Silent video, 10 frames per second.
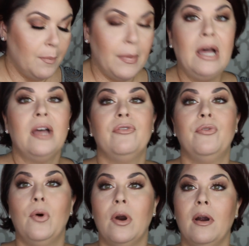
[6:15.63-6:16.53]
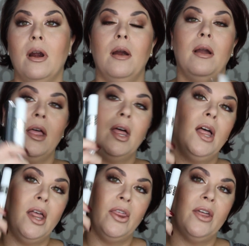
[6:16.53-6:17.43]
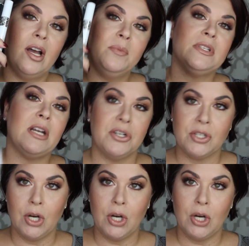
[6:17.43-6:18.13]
But for the upstairs